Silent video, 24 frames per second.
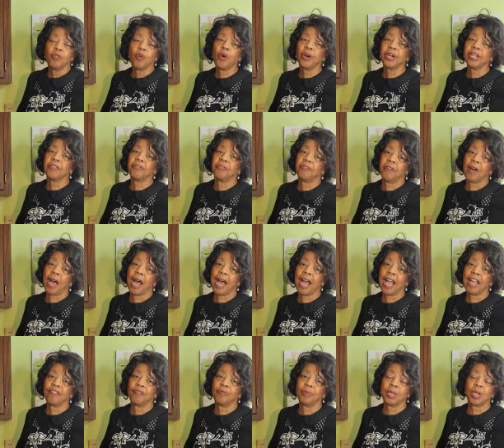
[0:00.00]

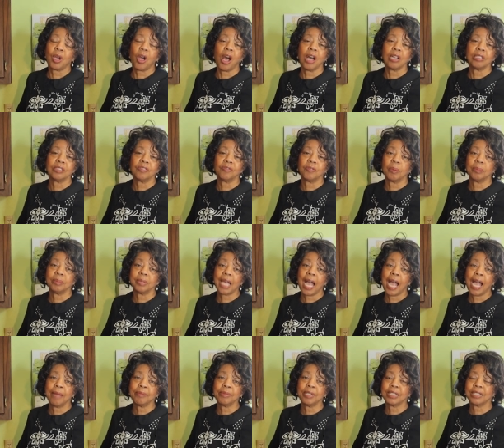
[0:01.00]
forty-five, because from
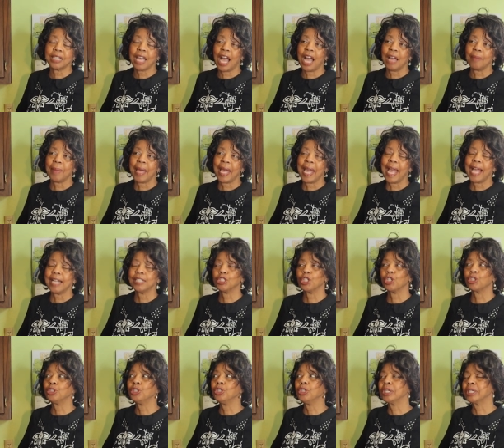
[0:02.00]
time to time I had
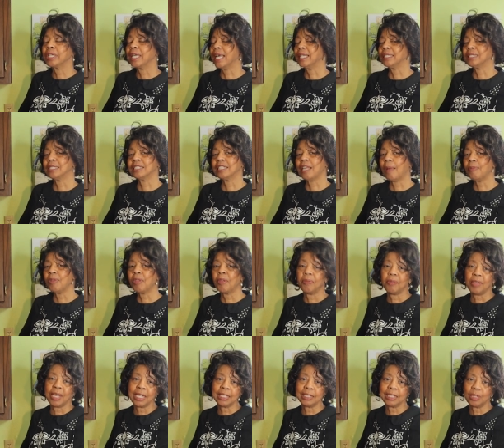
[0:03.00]
to look at some of the
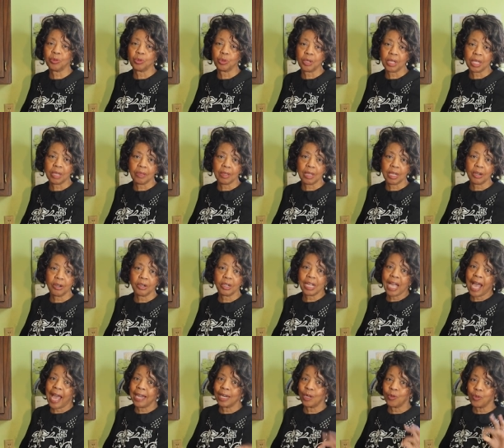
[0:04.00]
things that were in there.
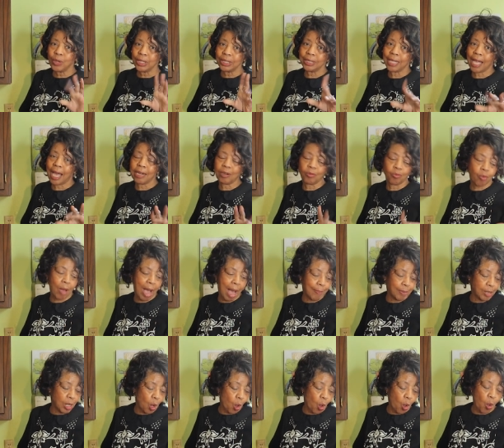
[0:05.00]
Kind of went down a
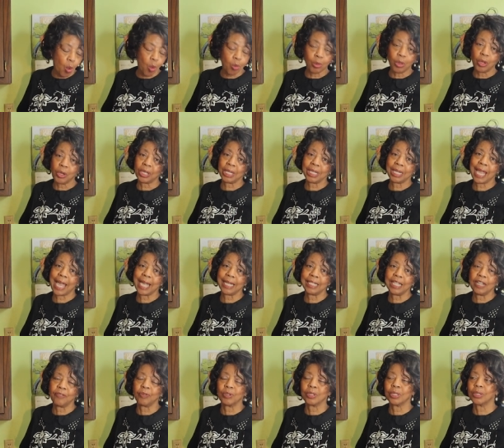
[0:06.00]
rabbit hole looking
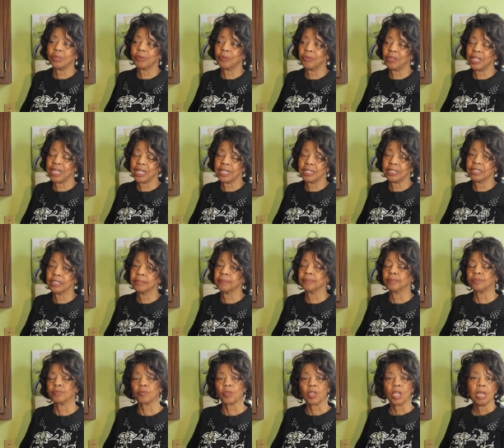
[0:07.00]
at different little things.
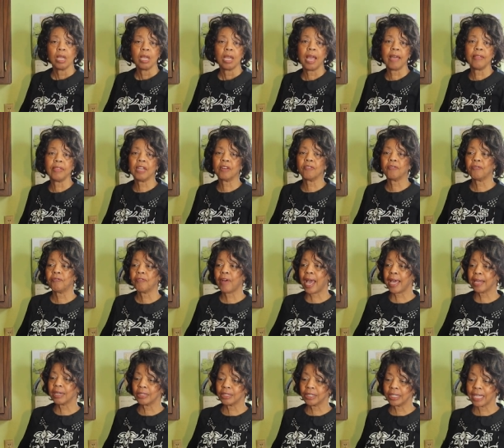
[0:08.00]
And then
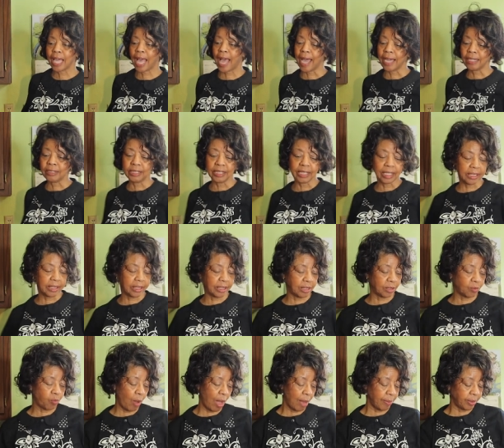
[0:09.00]
finally I
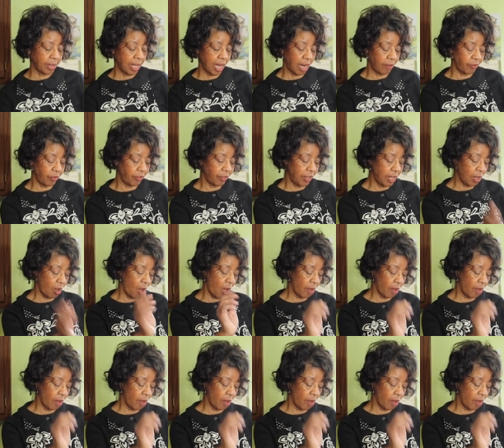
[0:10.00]
just swept everything